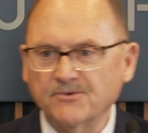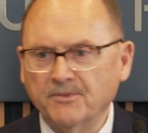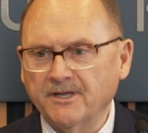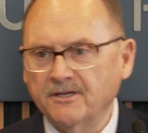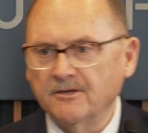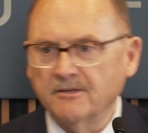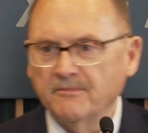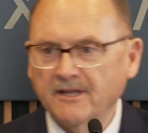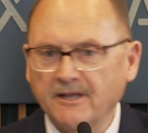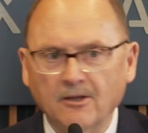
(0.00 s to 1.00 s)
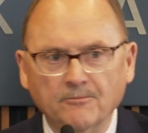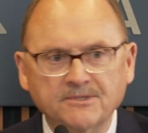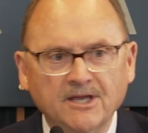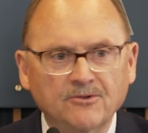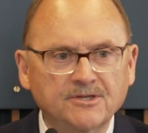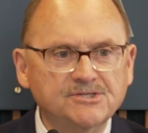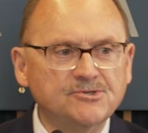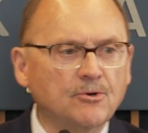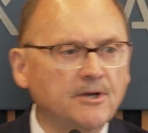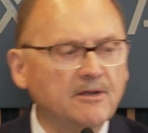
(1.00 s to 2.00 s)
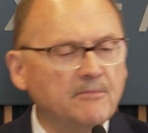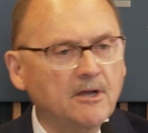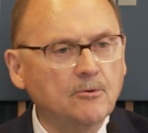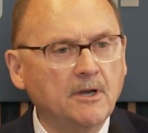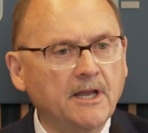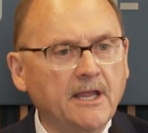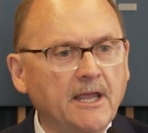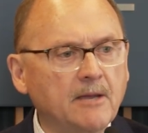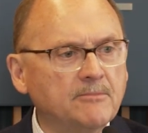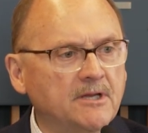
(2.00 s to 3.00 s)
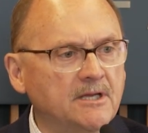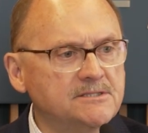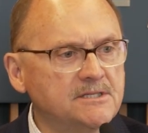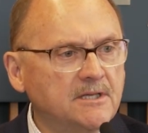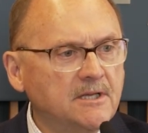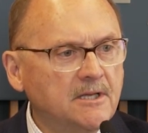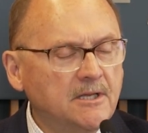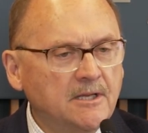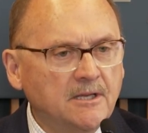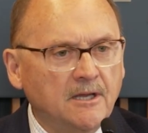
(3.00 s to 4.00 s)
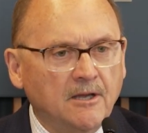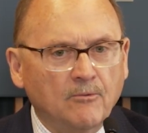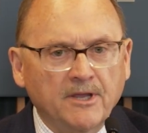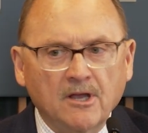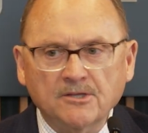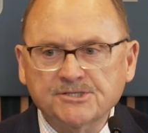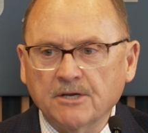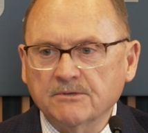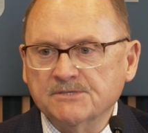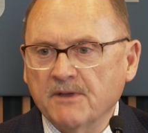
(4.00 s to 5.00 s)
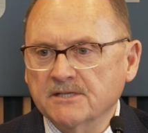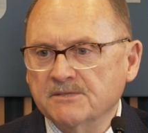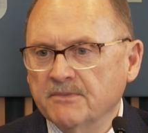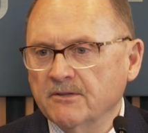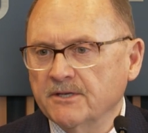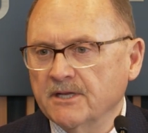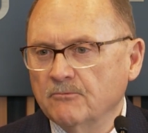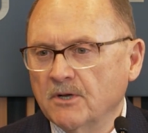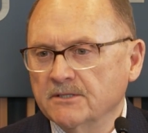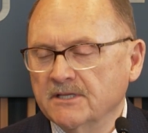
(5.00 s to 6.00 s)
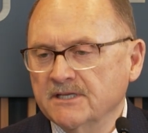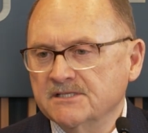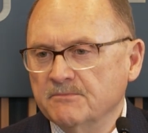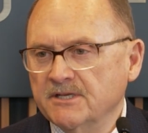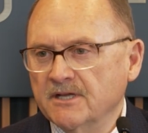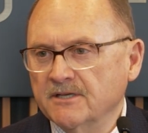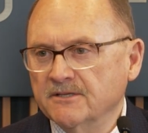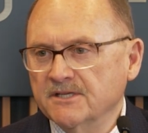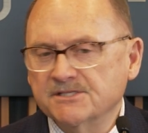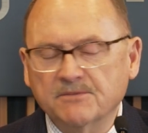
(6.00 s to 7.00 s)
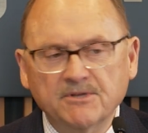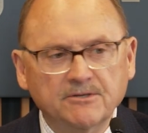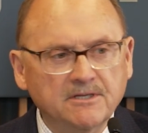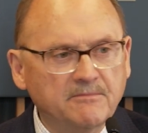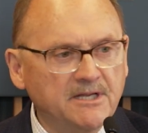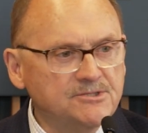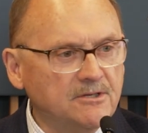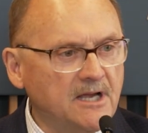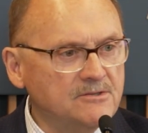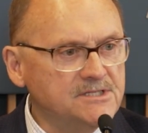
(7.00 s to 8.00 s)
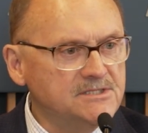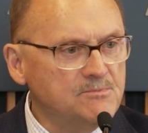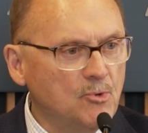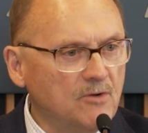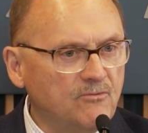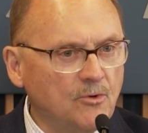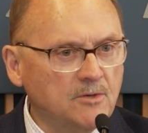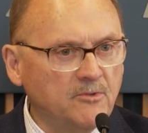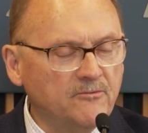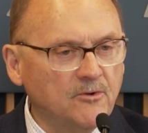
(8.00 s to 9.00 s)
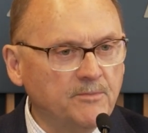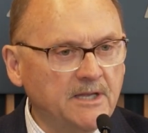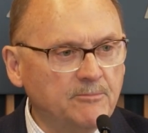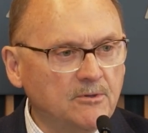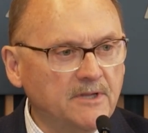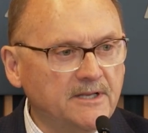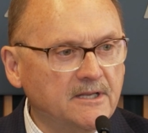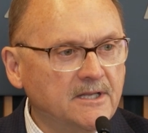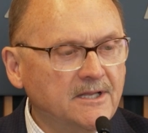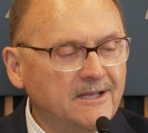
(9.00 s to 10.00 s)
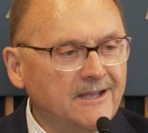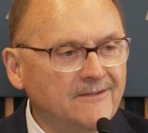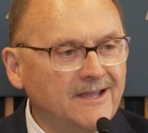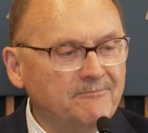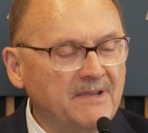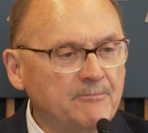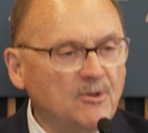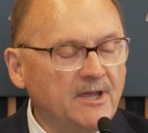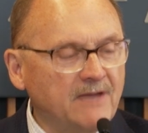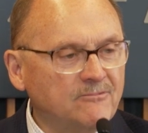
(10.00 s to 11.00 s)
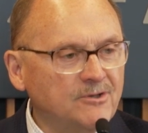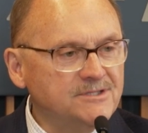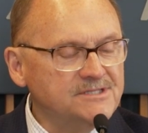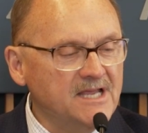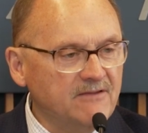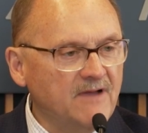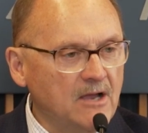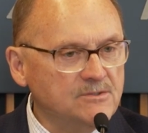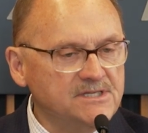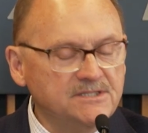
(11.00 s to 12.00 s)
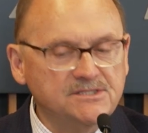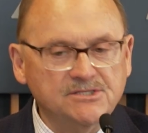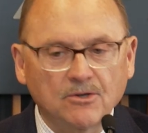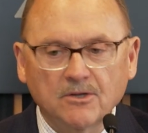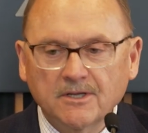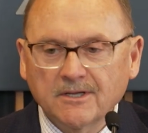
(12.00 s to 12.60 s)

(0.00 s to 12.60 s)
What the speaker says: for being here to help tell the story about what AHAB does. We all share responsibility on what needs to be done in this community to make sure housing's more affordable for people and that people have good, safe housing. So